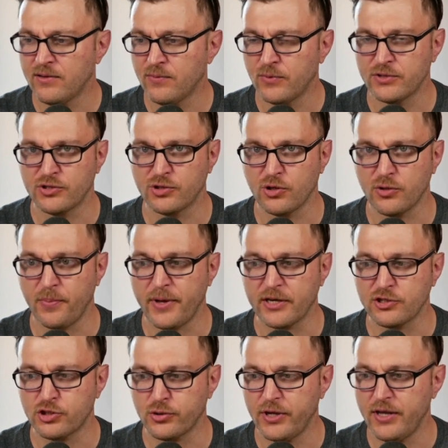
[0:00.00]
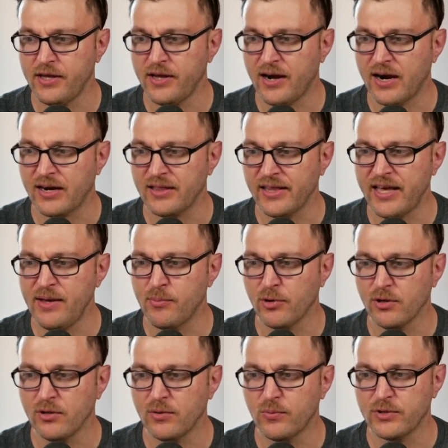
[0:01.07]
which is going to be a string, our
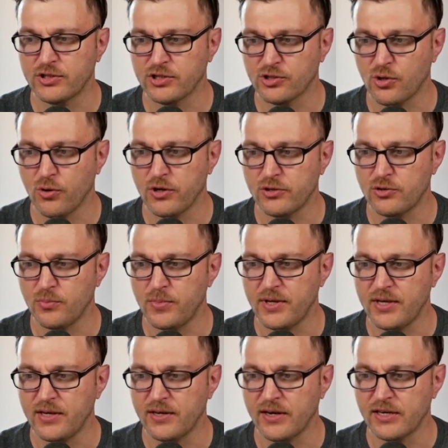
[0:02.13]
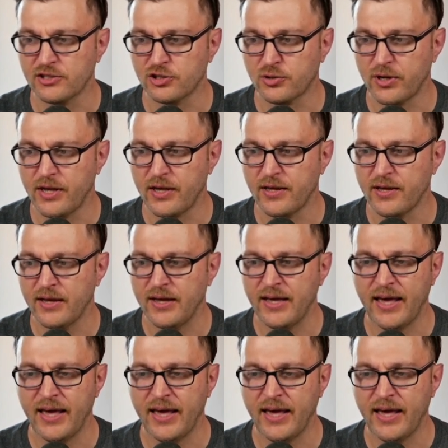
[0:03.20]
label, which is going to be a string,